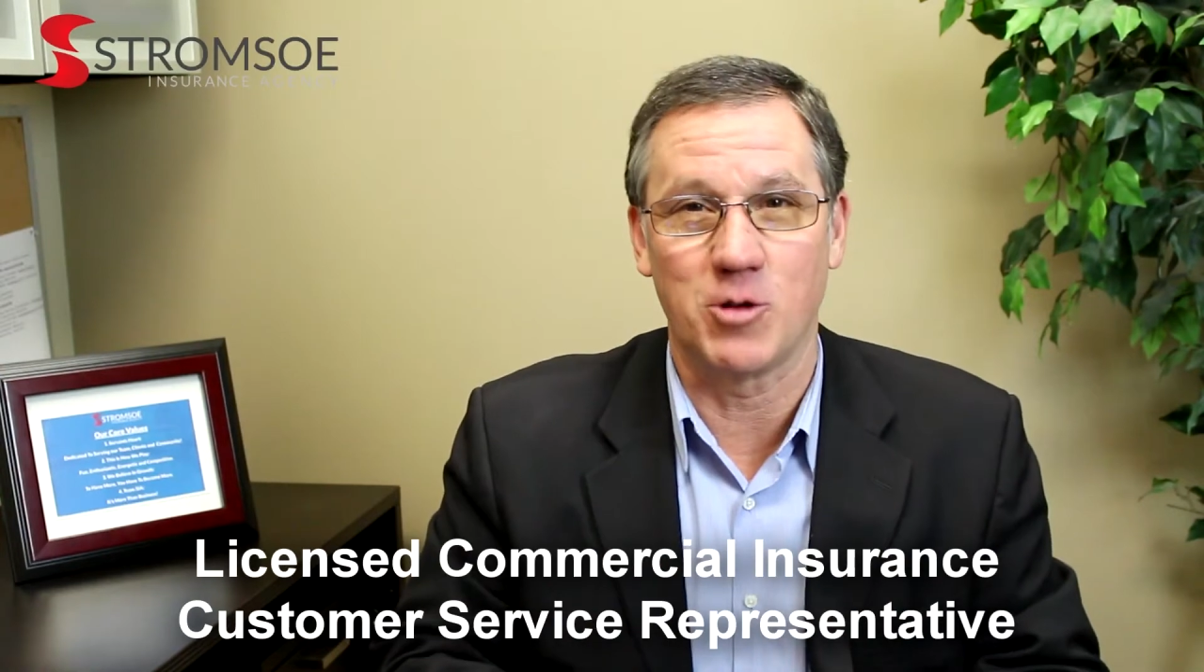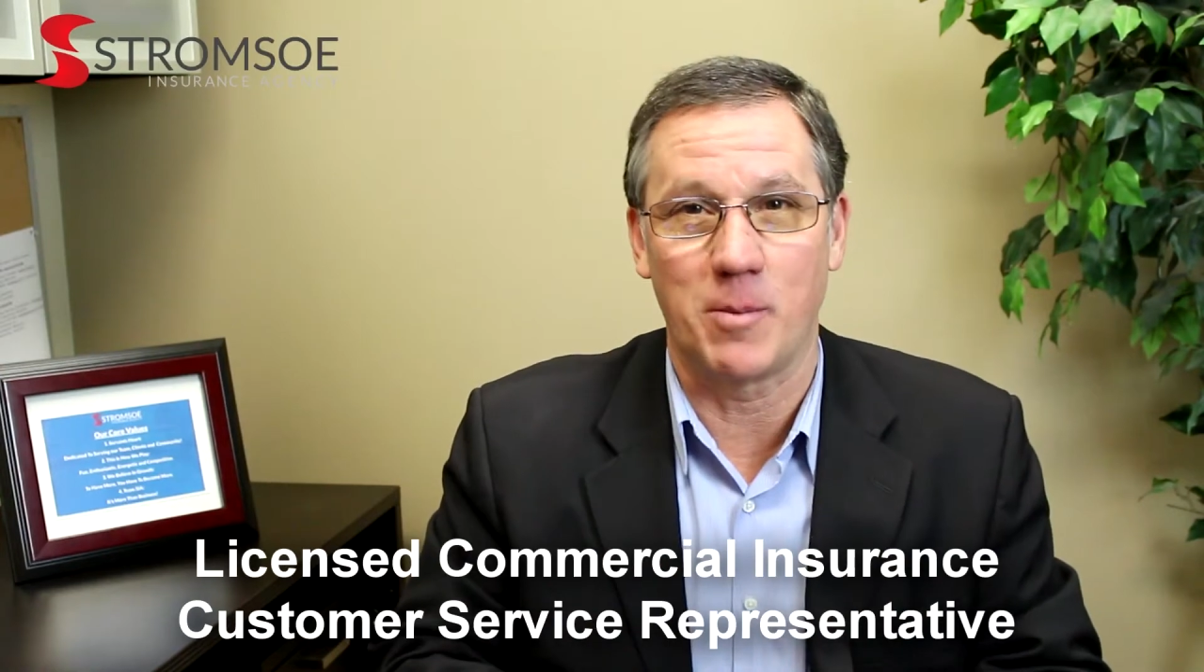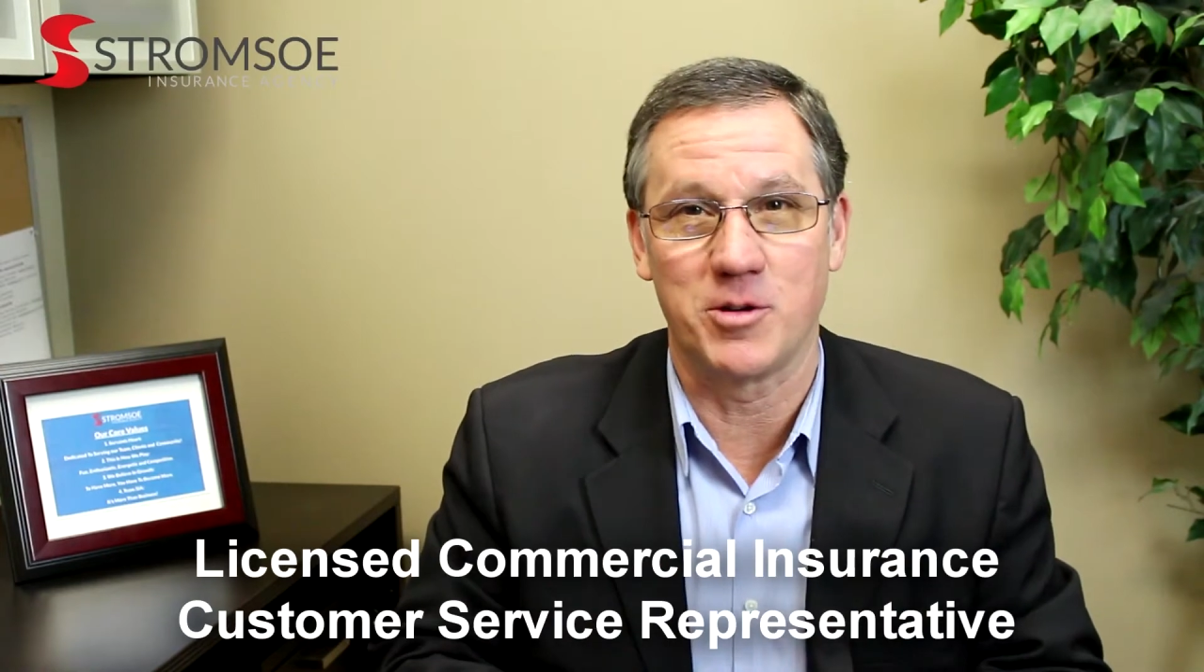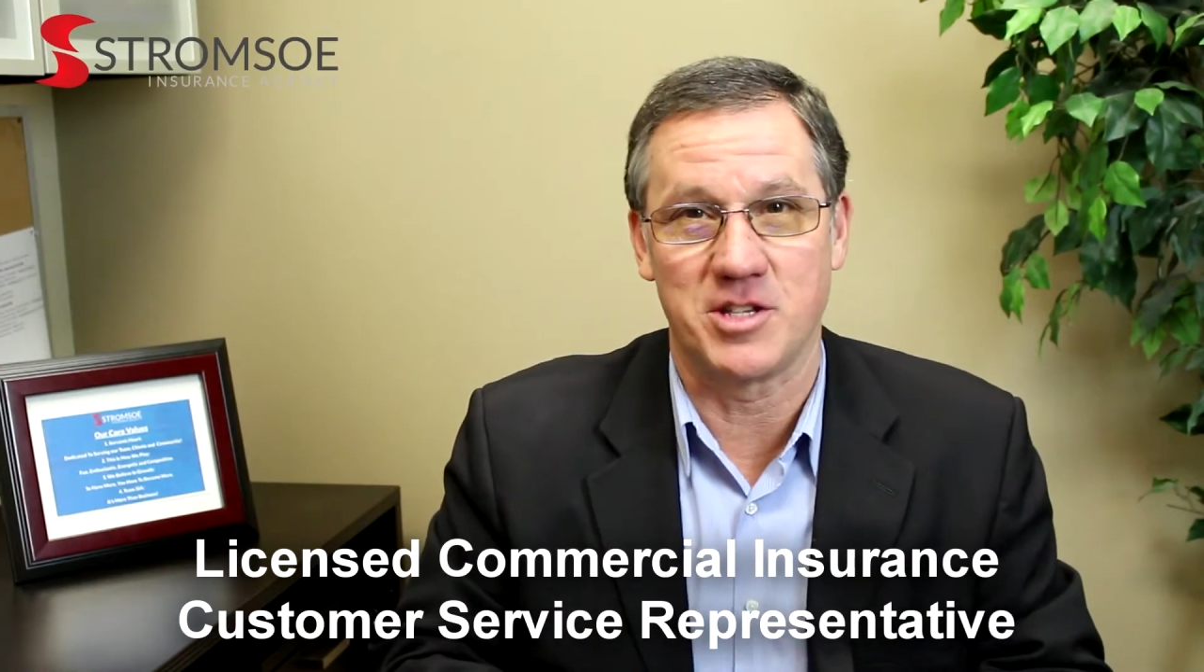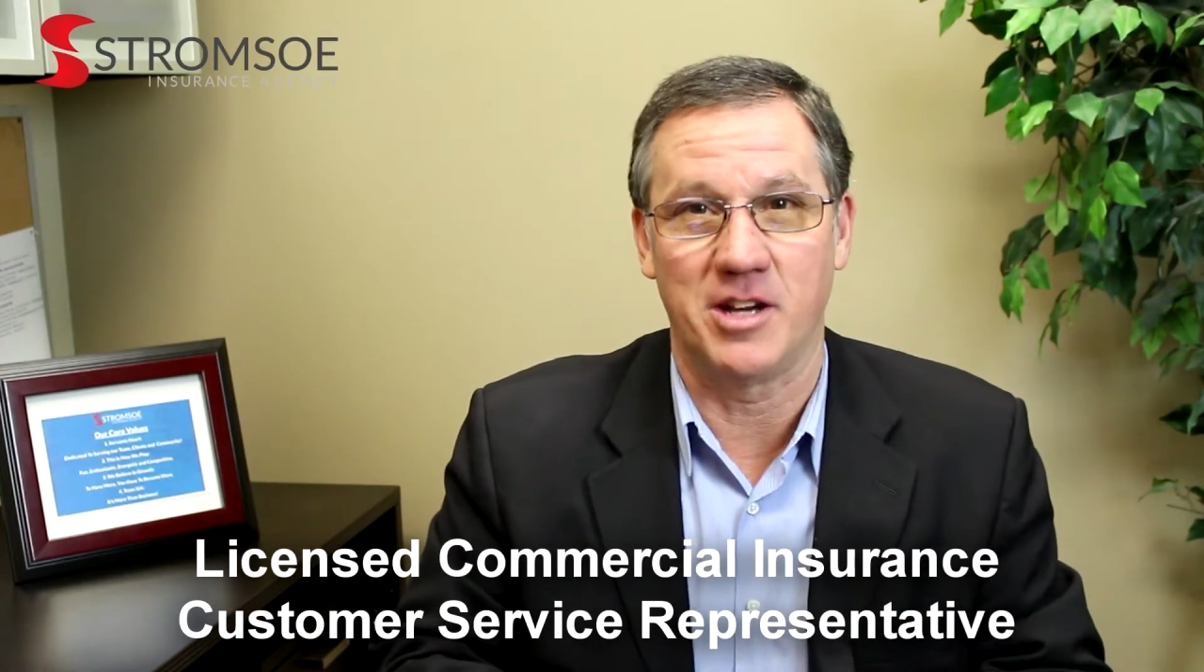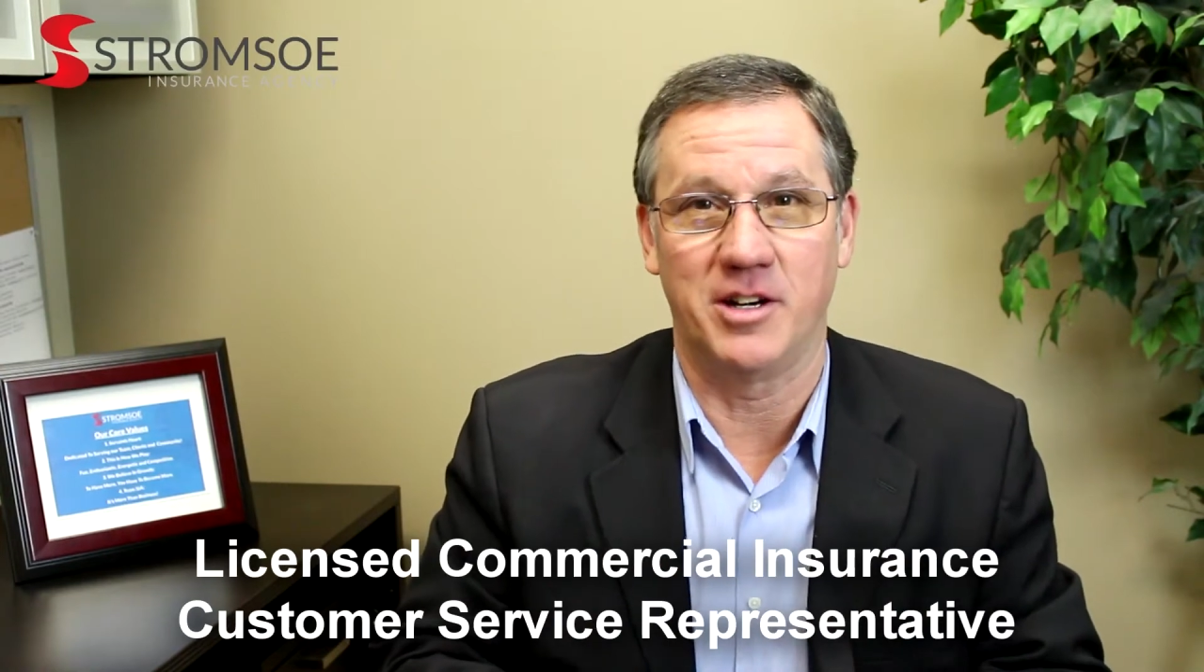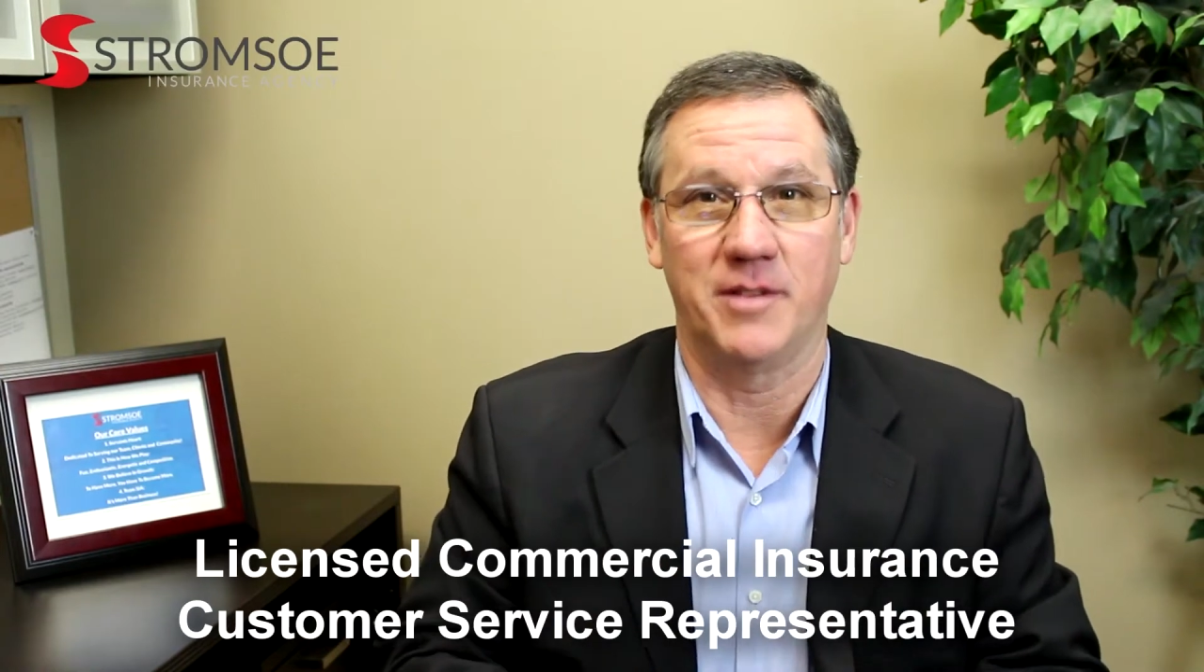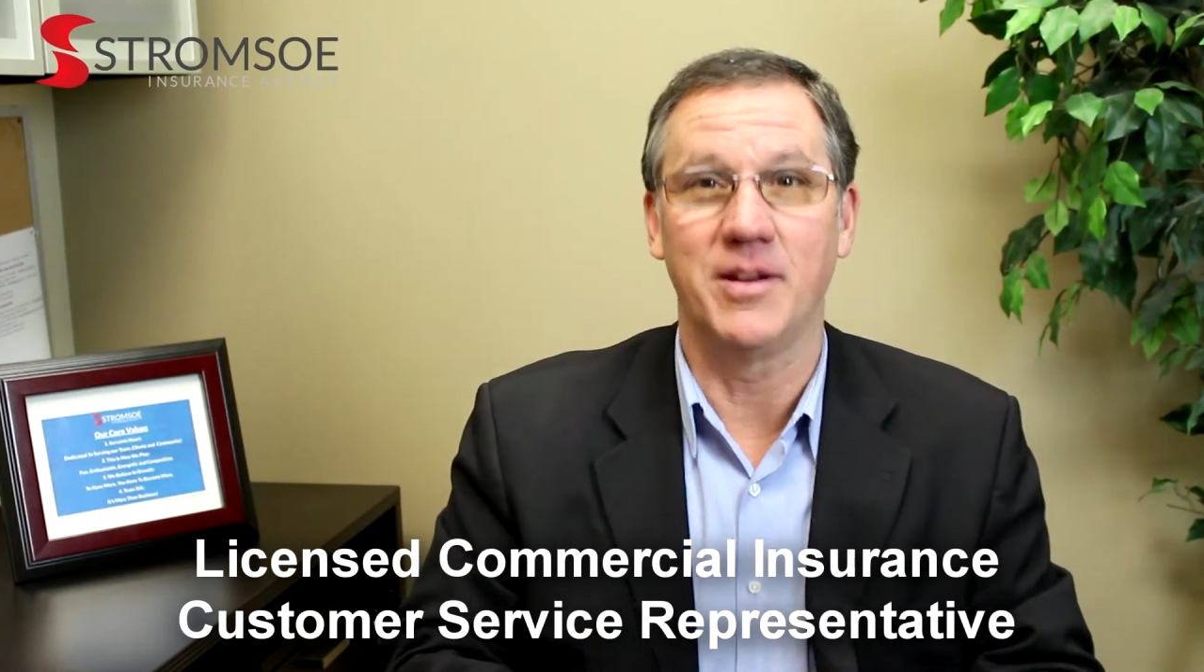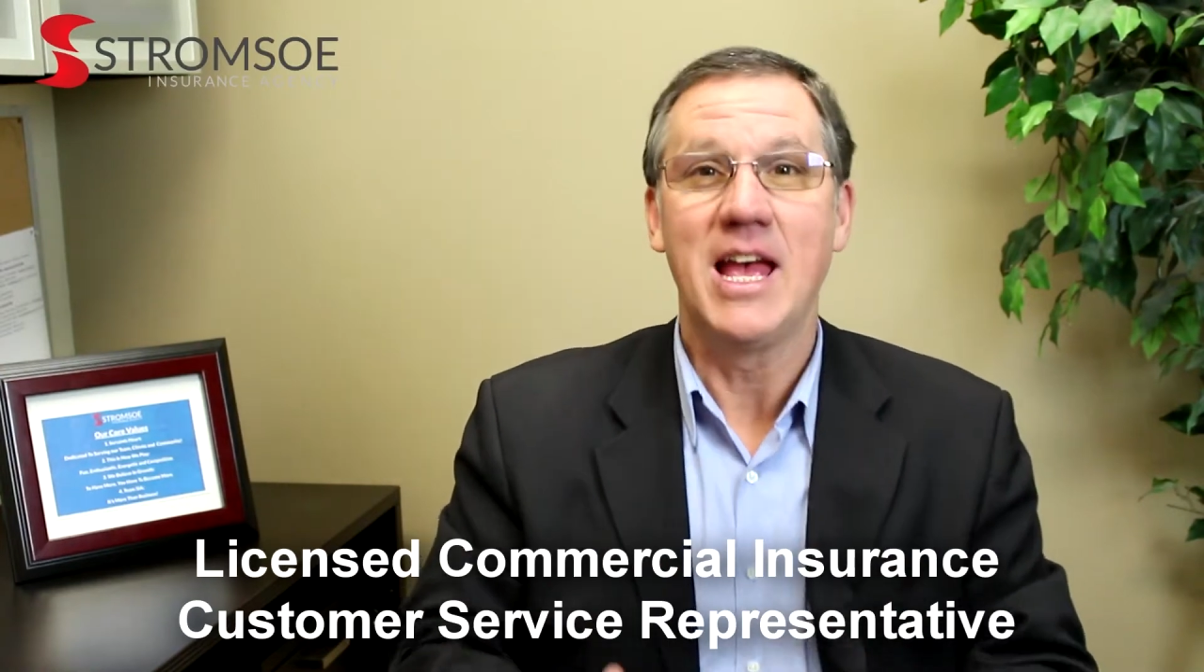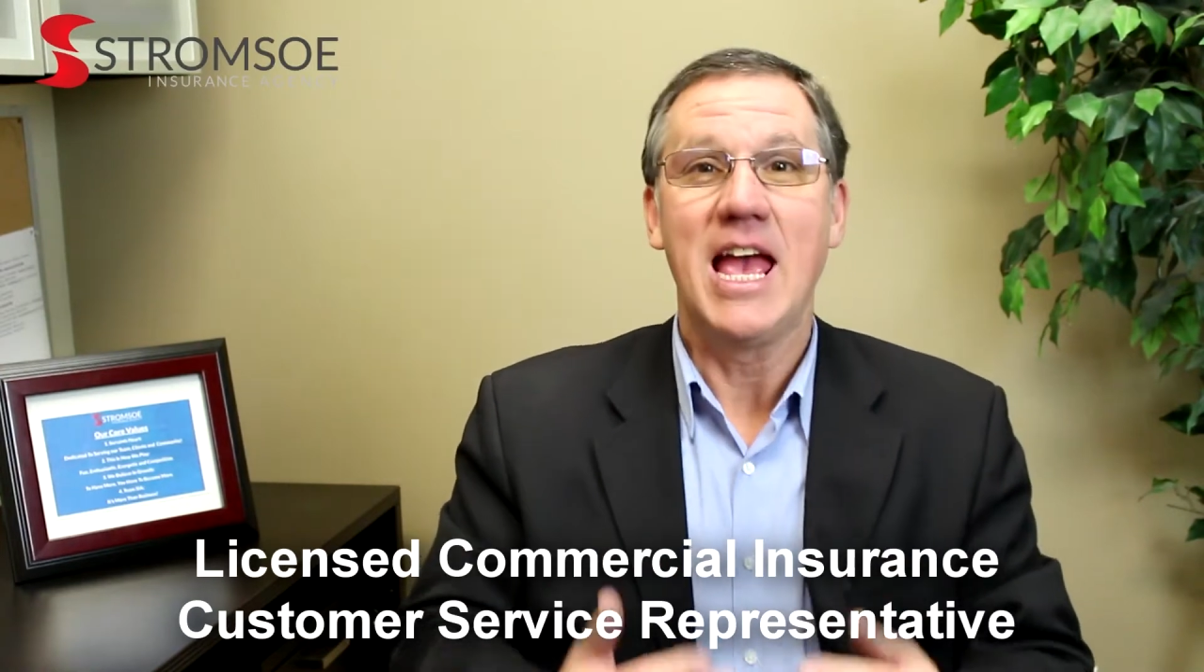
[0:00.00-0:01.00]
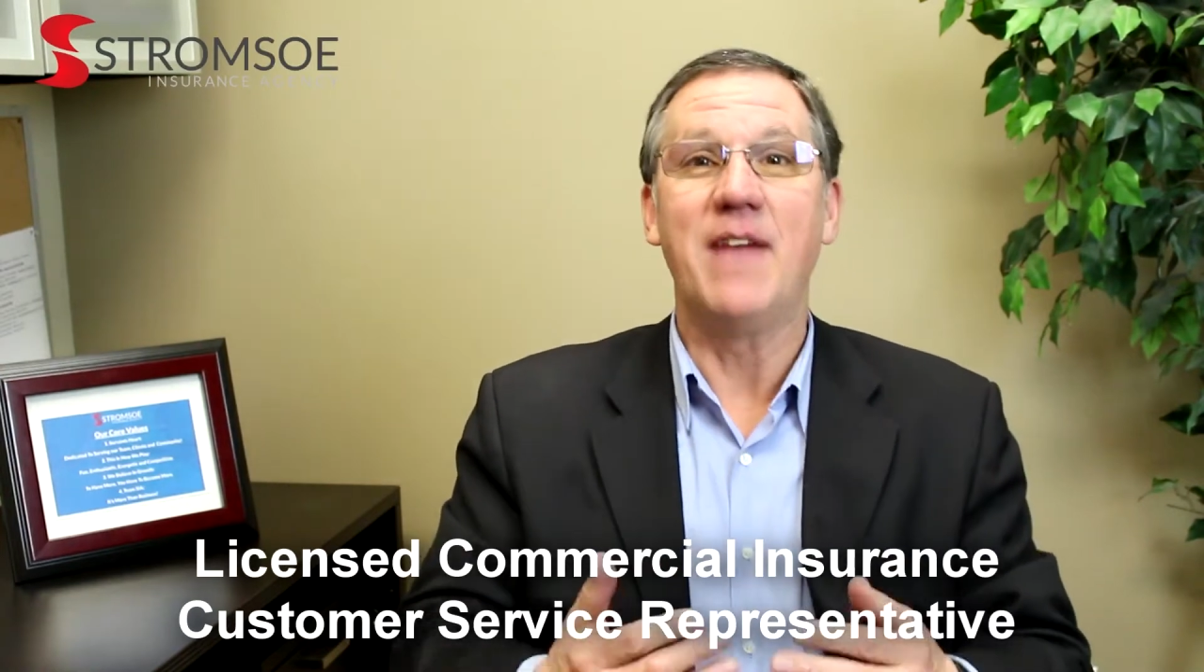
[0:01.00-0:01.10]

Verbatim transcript: representative.